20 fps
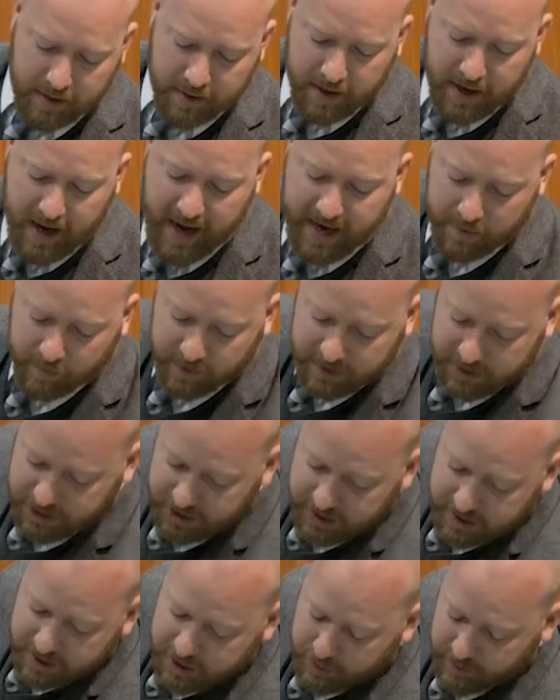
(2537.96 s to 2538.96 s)
In the night in which
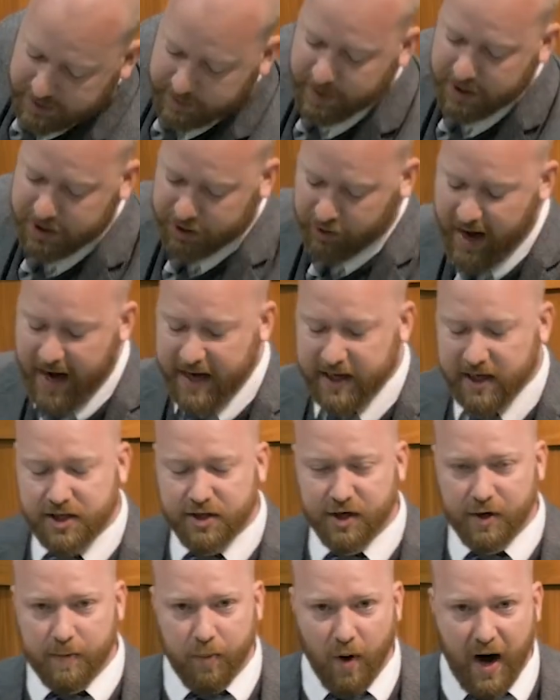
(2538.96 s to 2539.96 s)
Jesus was betrayed, he
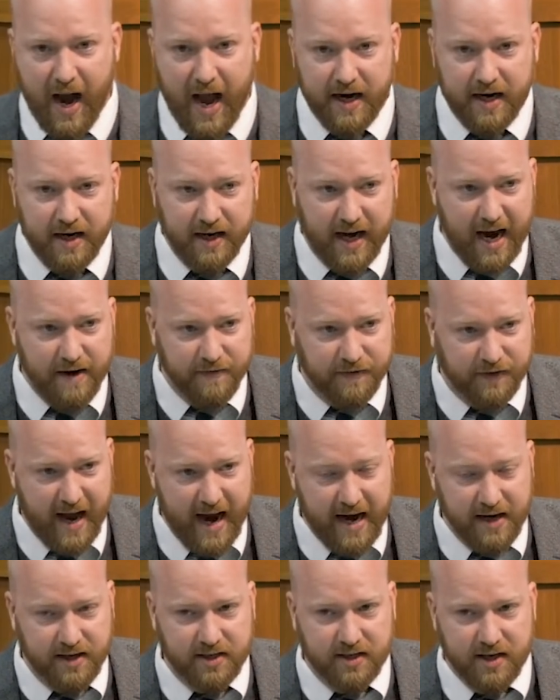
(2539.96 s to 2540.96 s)
took bread and gave
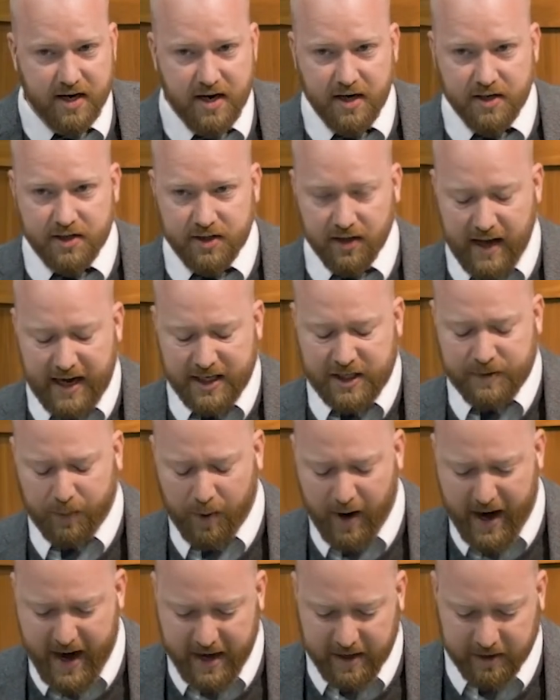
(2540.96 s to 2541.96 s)
thanks. So let's
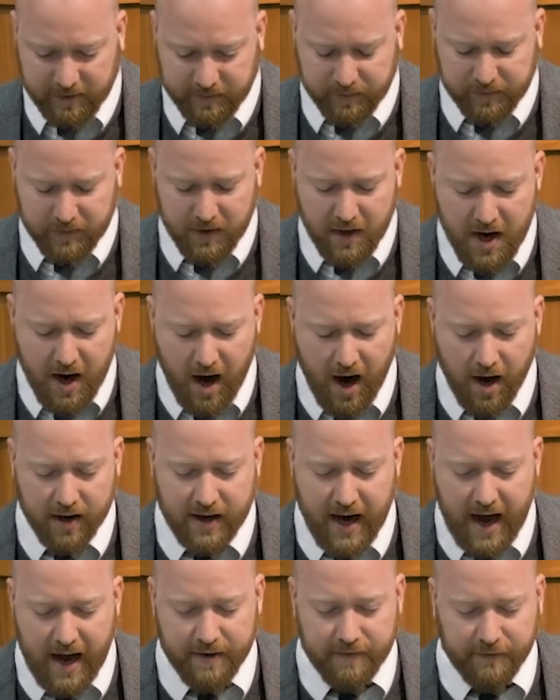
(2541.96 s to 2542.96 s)
pray. Our
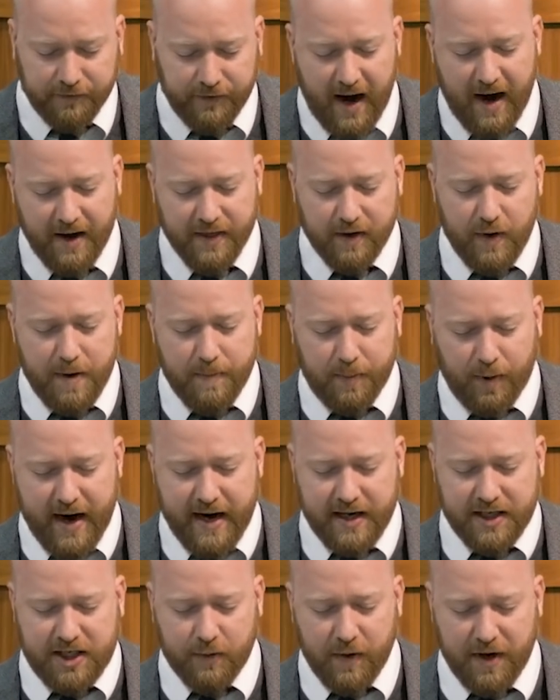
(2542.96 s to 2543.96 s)
God and Father, we
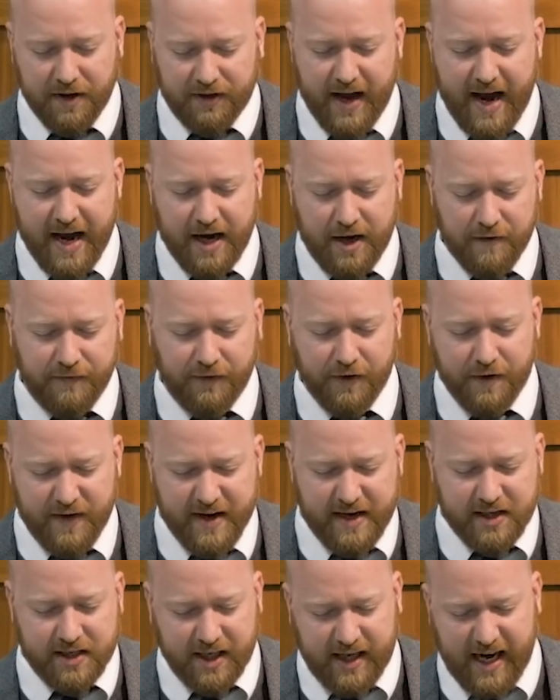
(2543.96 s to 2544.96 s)
praise you and we thank you for
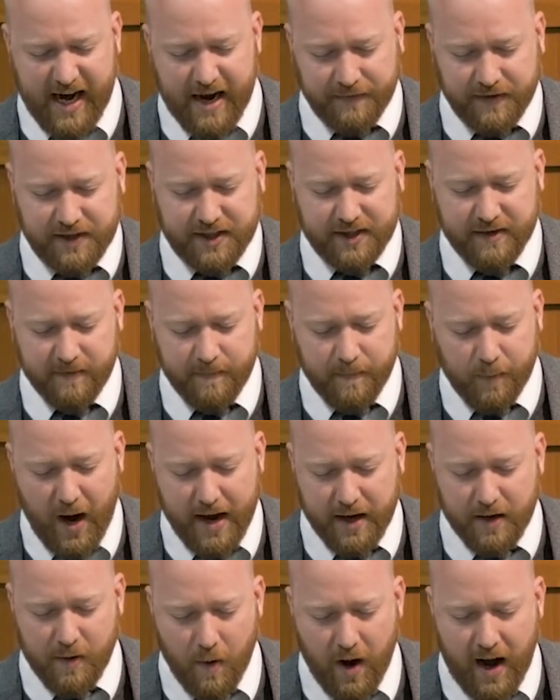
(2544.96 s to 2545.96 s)
these gifts of
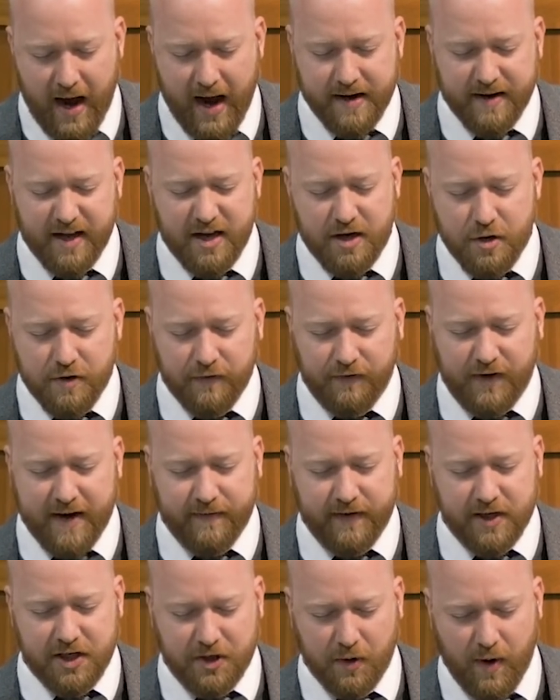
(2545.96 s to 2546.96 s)
bread and wine that you've
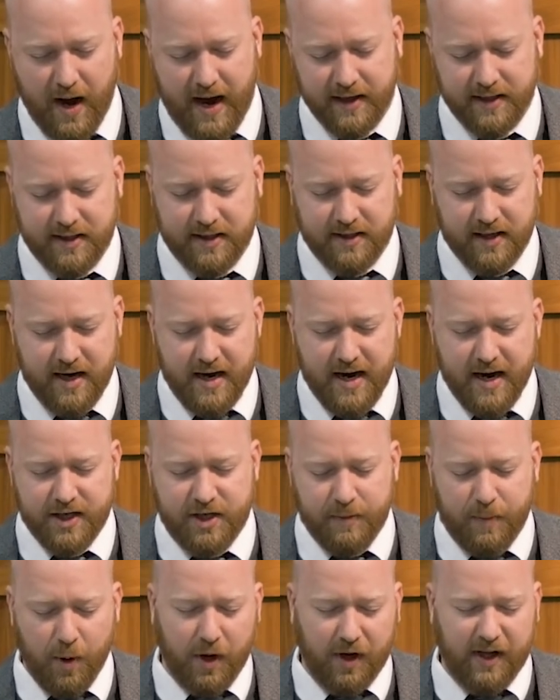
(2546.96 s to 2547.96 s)
given to us
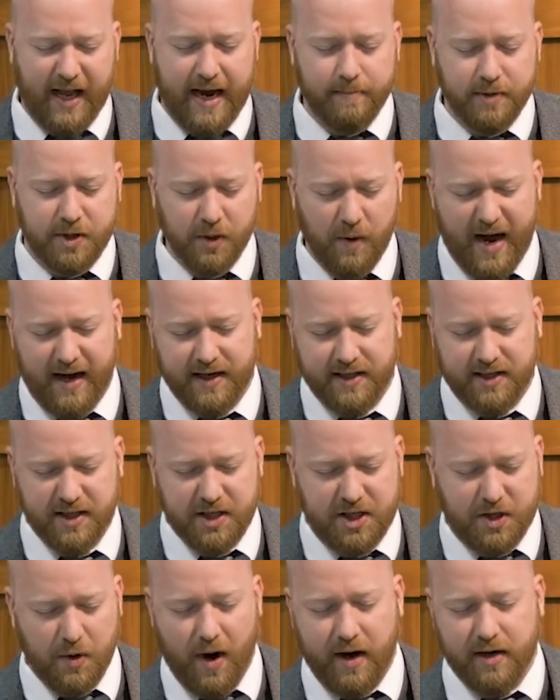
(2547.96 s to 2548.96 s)
to proclaim to us
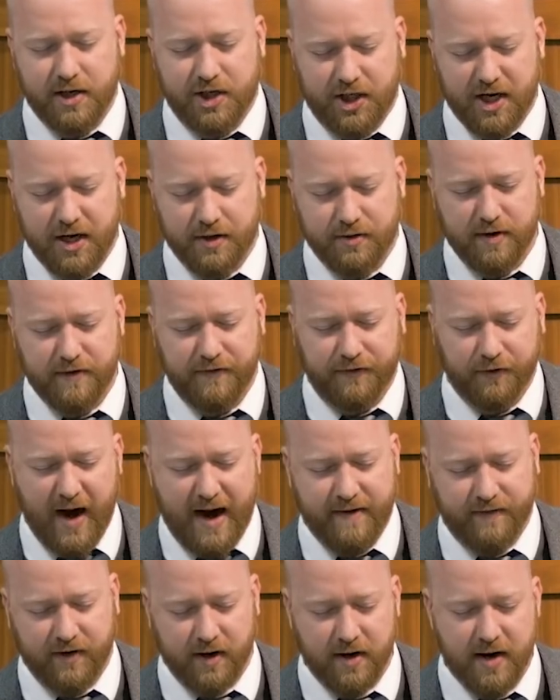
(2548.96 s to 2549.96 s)
and to our children
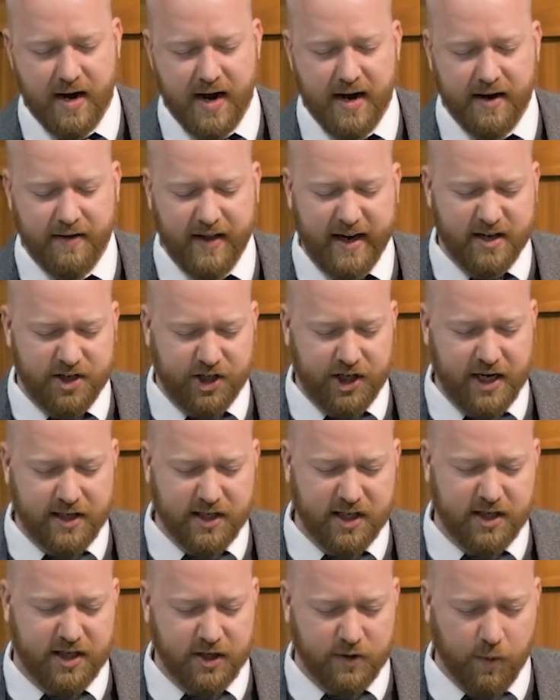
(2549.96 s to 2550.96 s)
forever that
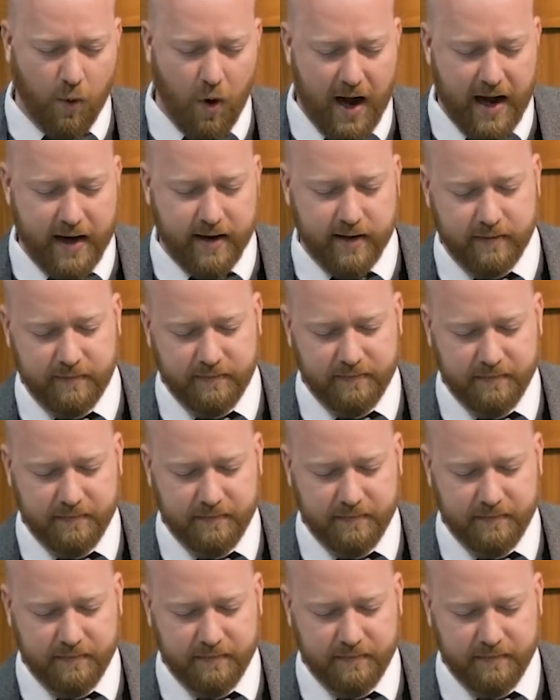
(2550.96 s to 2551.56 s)
Jesus is one.